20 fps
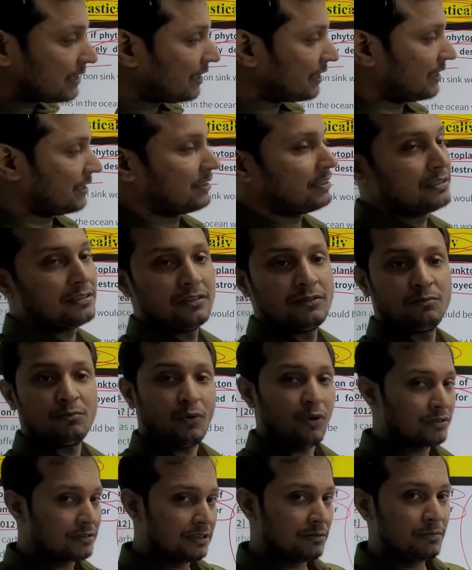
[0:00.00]
correct.
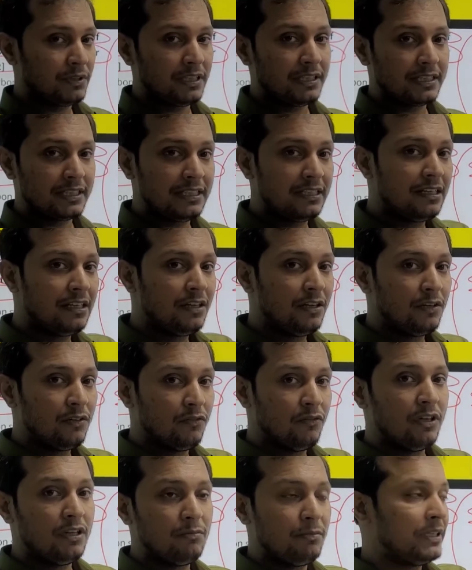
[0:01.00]
Possibility
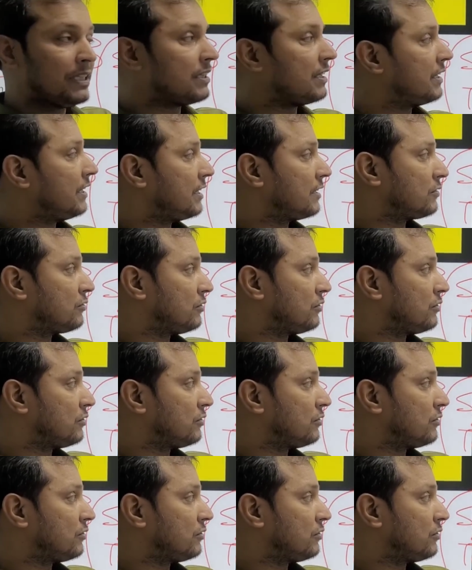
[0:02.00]
will be correct.